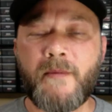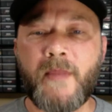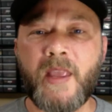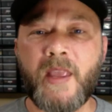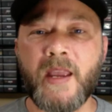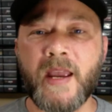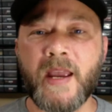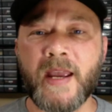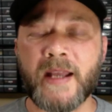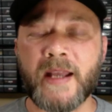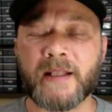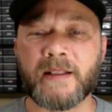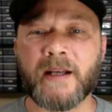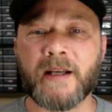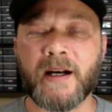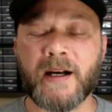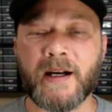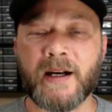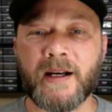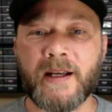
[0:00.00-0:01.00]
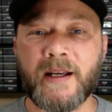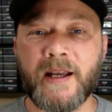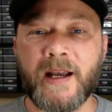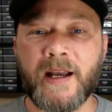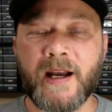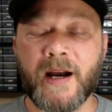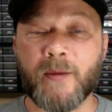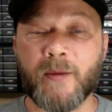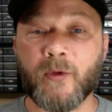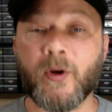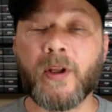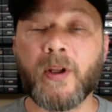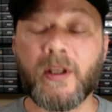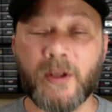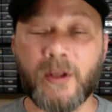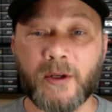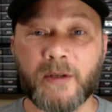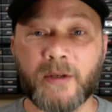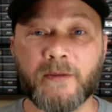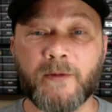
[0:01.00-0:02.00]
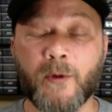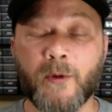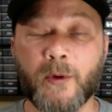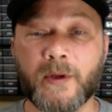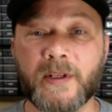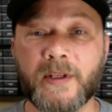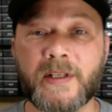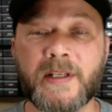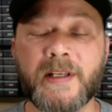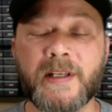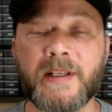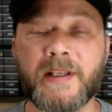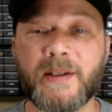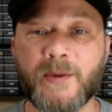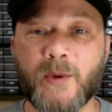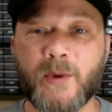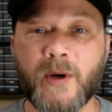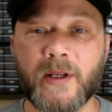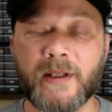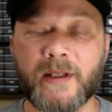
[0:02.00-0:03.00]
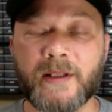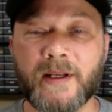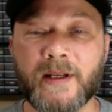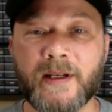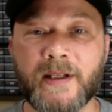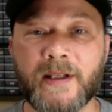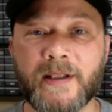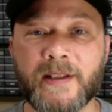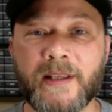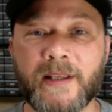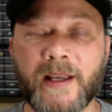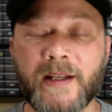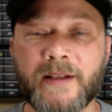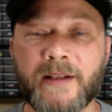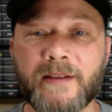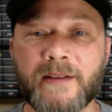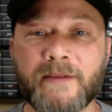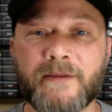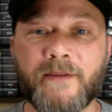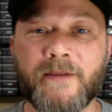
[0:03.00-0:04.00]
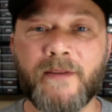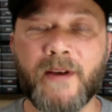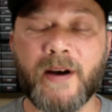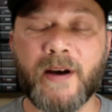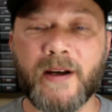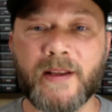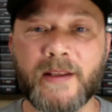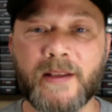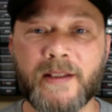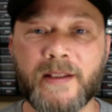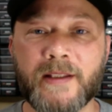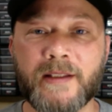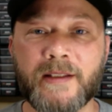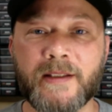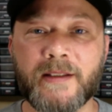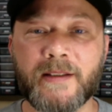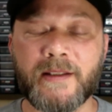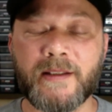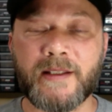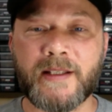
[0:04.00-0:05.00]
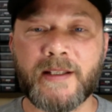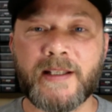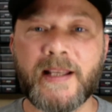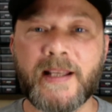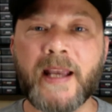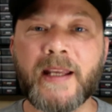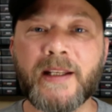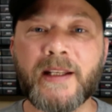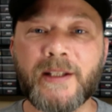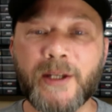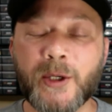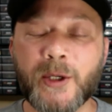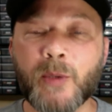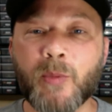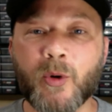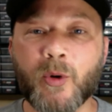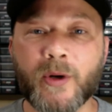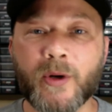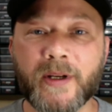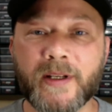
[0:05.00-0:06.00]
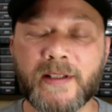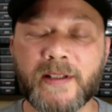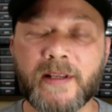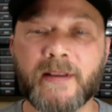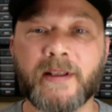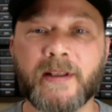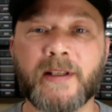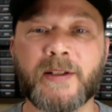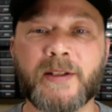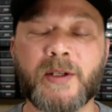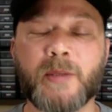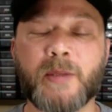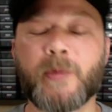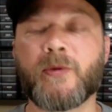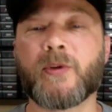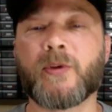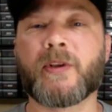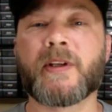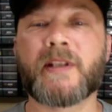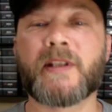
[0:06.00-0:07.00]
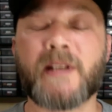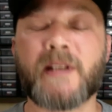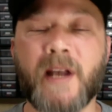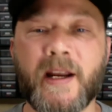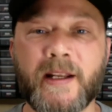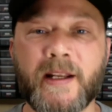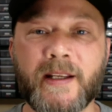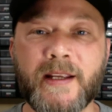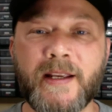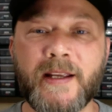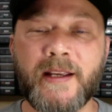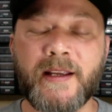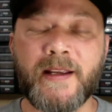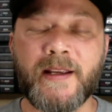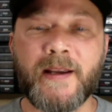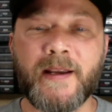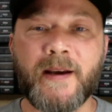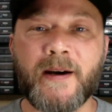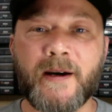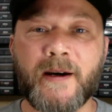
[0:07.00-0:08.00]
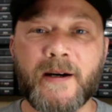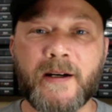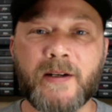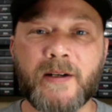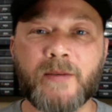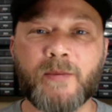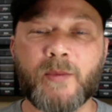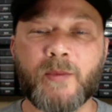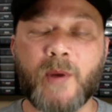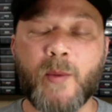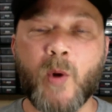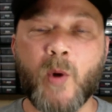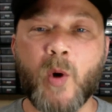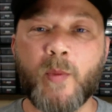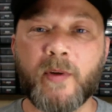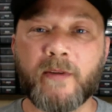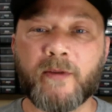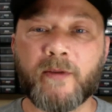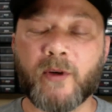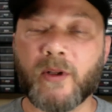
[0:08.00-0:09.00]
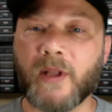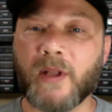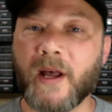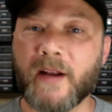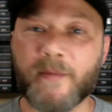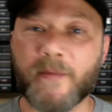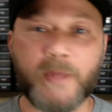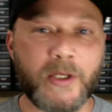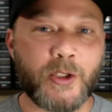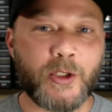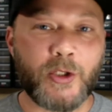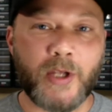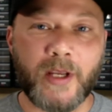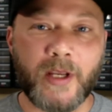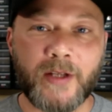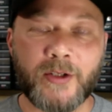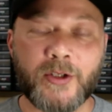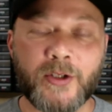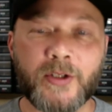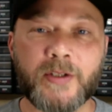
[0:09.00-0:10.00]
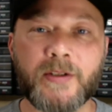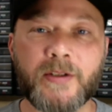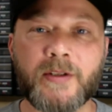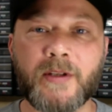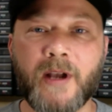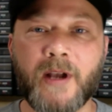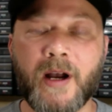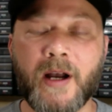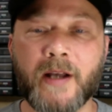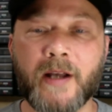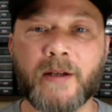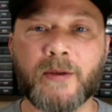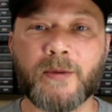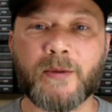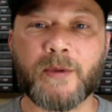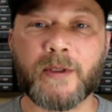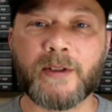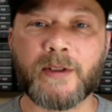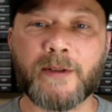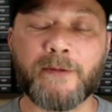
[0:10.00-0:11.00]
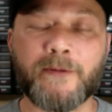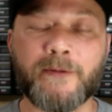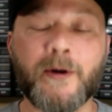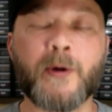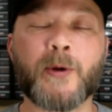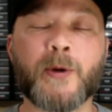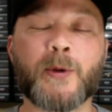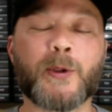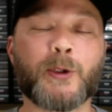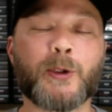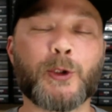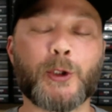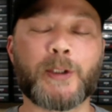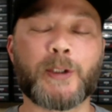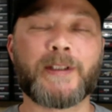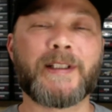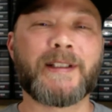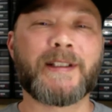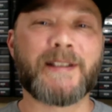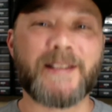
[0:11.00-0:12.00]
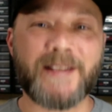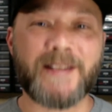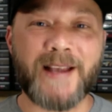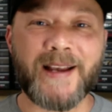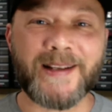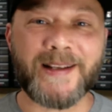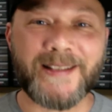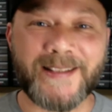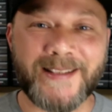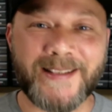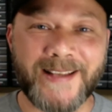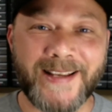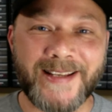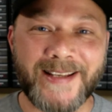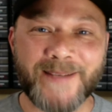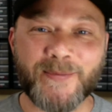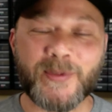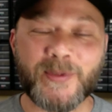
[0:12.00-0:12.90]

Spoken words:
And I'm really looking forward to seeing what the end of the second year brings. I think it's going to be really exciting. I'm hoping for a lot of big changes. I don't want the photo to look the exact same.